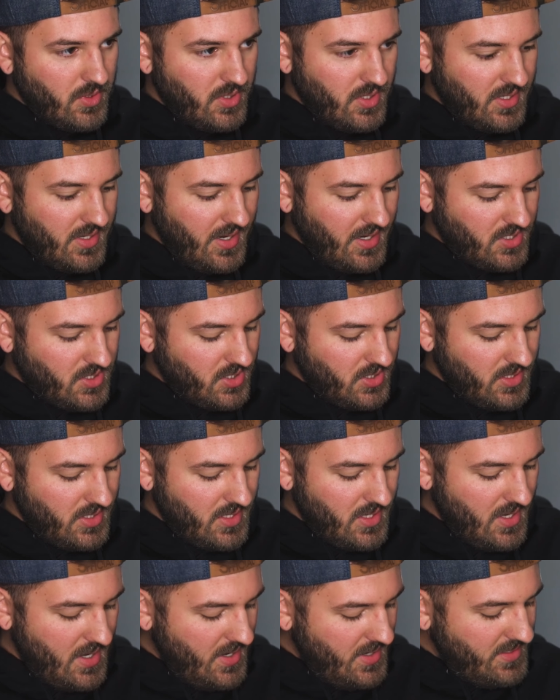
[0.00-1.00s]
You can
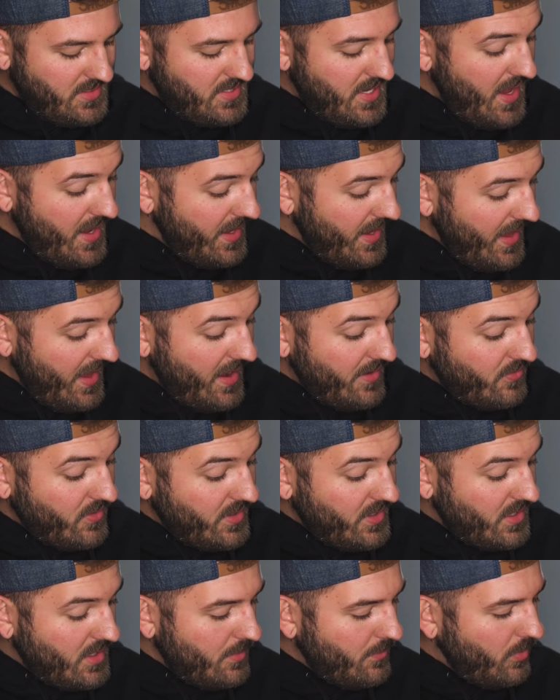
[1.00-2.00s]
actually take
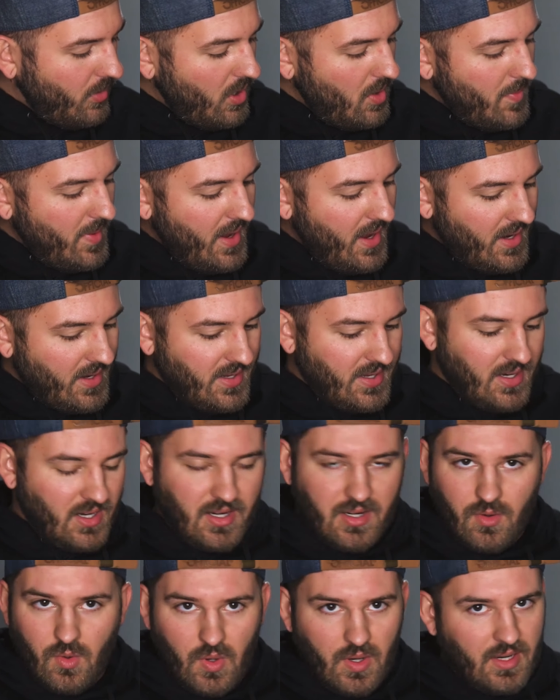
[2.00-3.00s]
every compartment out of here
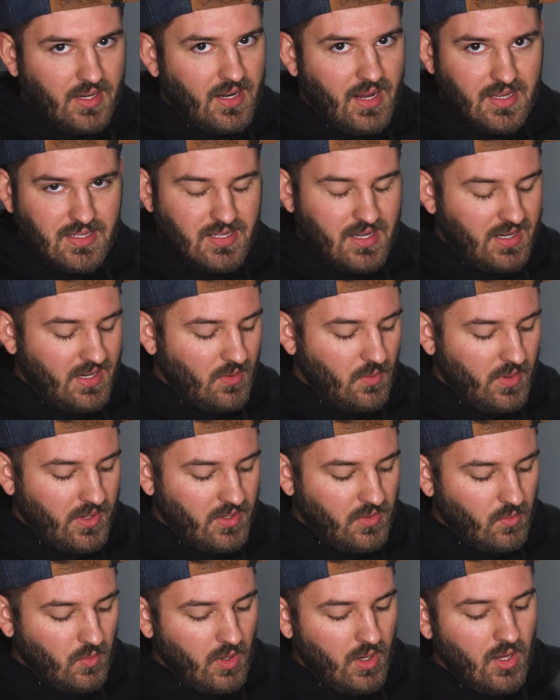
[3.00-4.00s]
and organize it any way
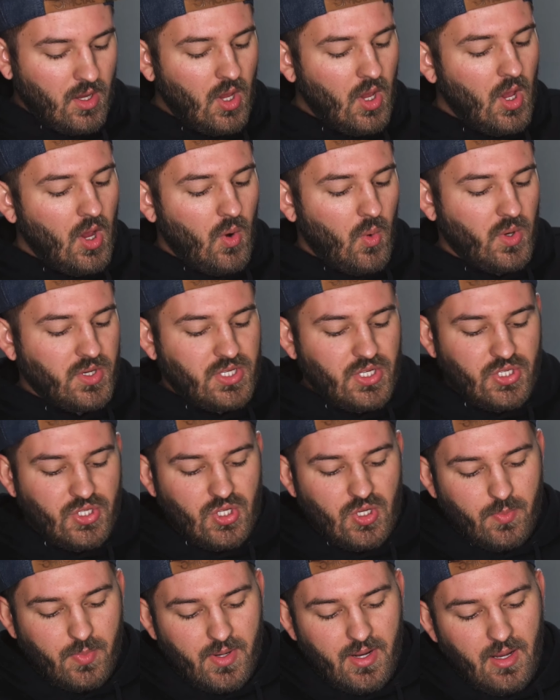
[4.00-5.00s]
you want, which is
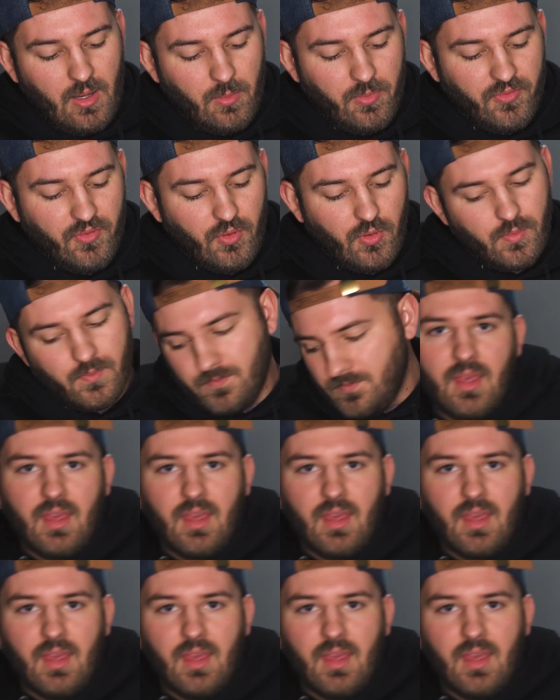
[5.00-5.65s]
super helpful.